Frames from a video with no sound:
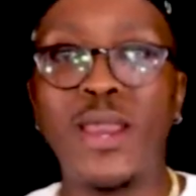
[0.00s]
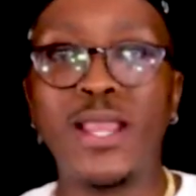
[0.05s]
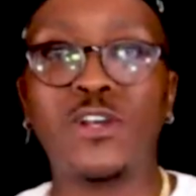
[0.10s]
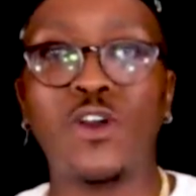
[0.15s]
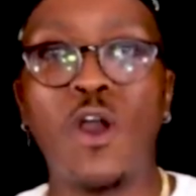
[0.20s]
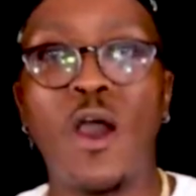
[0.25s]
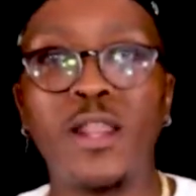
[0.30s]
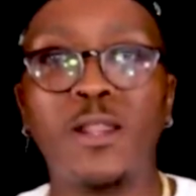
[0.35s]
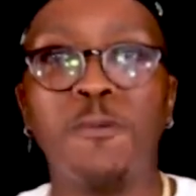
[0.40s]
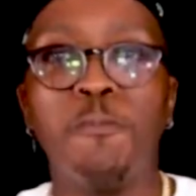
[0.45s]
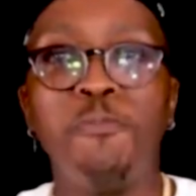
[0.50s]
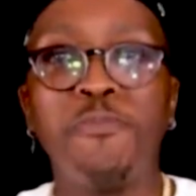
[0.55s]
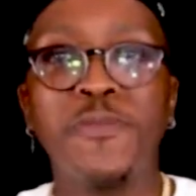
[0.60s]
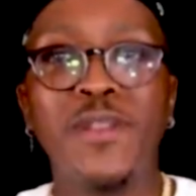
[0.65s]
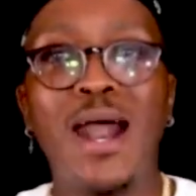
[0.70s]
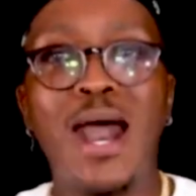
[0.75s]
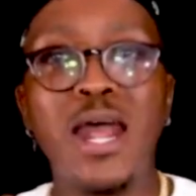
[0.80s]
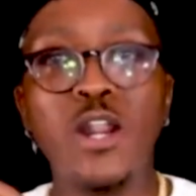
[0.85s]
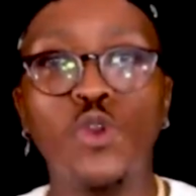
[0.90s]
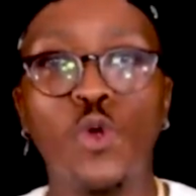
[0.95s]
right? God
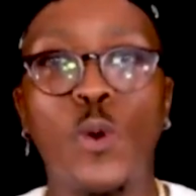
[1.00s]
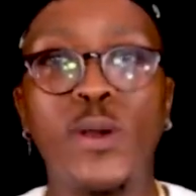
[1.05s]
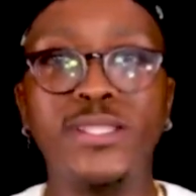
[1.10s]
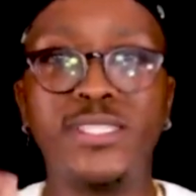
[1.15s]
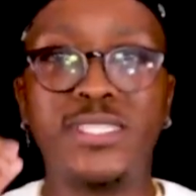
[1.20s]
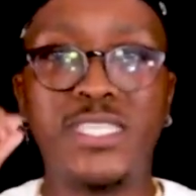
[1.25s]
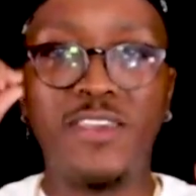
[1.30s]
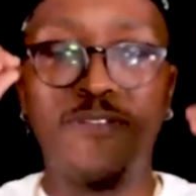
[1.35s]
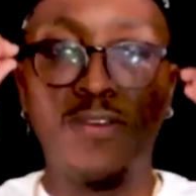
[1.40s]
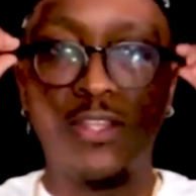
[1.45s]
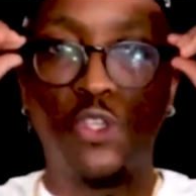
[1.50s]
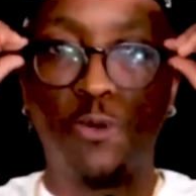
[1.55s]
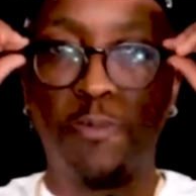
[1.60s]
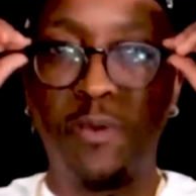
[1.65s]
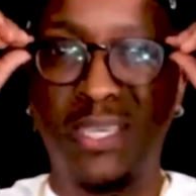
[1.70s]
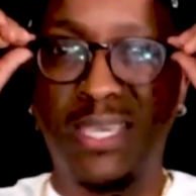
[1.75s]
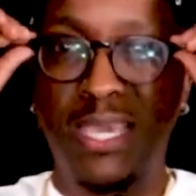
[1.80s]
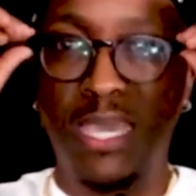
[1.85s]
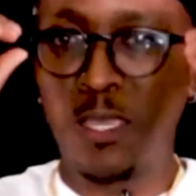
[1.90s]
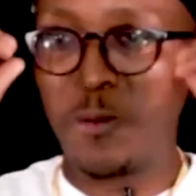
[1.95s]
anoints David to
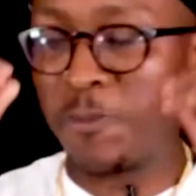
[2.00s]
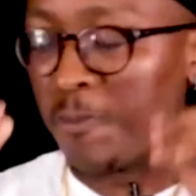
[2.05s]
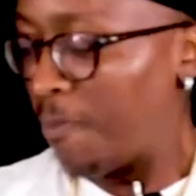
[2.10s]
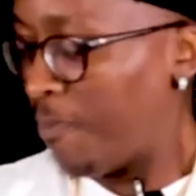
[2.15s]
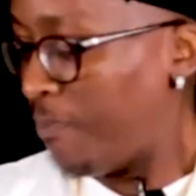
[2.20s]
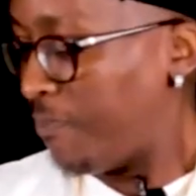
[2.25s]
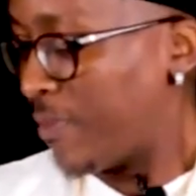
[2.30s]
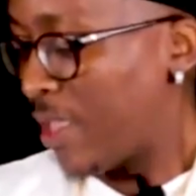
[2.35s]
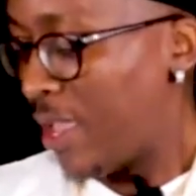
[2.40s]
be king.